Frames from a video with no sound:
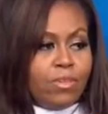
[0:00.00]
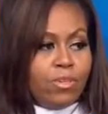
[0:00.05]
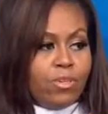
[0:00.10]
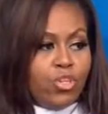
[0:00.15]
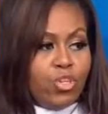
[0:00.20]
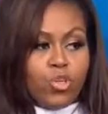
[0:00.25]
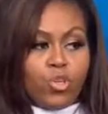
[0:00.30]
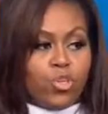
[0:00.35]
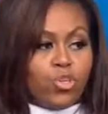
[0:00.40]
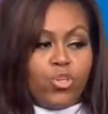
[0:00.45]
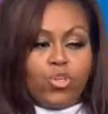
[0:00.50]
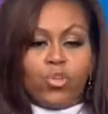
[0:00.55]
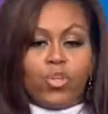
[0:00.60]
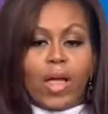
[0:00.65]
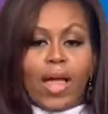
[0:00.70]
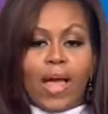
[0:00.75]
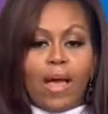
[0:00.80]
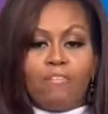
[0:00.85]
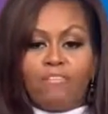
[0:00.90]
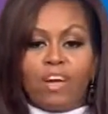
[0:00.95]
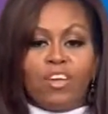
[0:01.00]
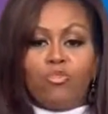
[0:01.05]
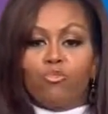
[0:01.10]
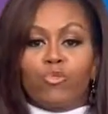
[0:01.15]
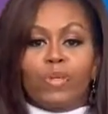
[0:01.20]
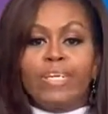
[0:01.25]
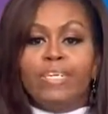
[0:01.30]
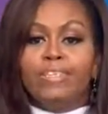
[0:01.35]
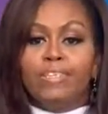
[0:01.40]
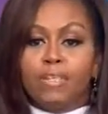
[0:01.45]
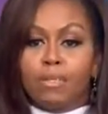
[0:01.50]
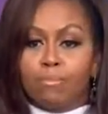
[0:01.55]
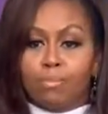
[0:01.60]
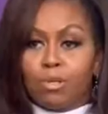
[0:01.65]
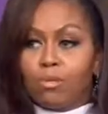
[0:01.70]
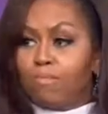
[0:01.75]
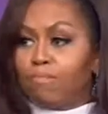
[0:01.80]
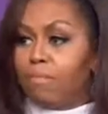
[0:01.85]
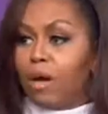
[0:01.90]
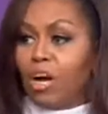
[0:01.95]
You'll have
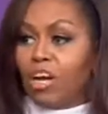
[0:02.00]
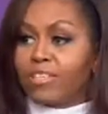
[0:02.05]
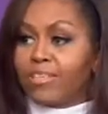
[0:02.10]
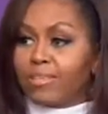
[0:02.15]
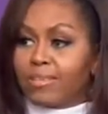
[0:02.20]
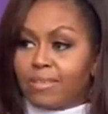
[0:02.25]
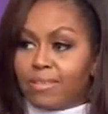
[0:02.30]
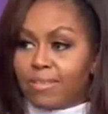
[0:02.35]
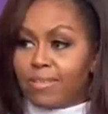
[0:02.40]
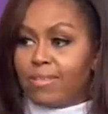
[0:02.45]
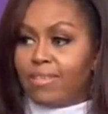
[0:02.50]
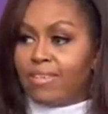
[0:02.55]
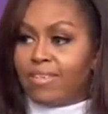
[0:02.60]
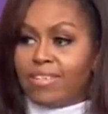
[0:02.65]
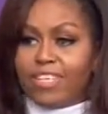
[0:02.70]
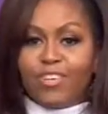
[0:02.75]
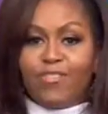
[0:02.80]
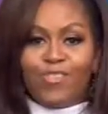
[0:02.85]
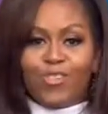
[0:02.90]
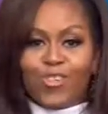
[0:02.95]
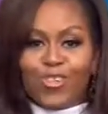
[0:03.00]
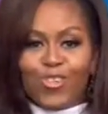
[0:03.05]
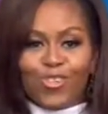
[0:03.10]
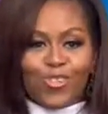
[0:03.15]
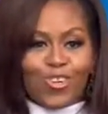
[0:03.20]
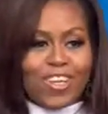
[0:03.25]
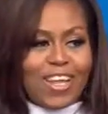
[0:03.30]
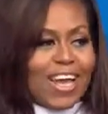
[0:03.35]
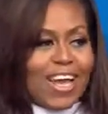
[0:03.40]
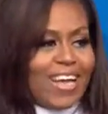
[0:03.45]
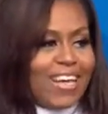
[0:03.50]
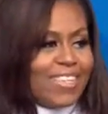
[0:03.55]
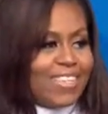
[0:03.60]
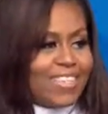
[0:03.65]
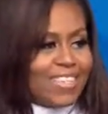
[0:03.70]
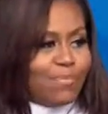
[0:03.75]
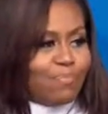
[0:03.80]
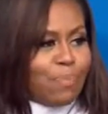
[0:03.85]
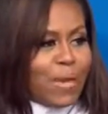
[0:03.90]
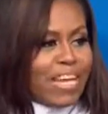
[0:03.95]
unreasonable bosses and difficult
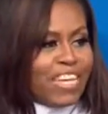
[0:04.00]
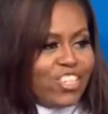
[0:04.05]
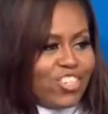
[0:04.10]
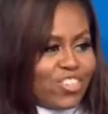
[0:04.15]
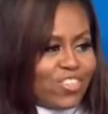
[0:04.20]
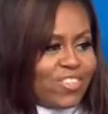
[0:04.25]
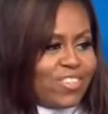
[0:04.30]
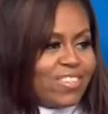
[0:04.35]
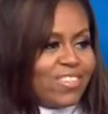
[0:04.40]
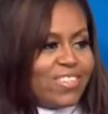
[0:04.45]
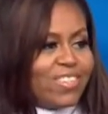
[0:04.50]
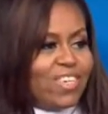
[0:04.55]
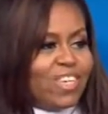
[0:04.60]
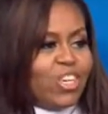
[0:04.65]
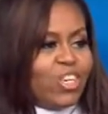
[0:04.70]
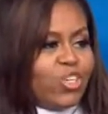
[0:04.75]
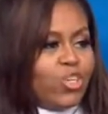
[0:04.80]
clients and patients.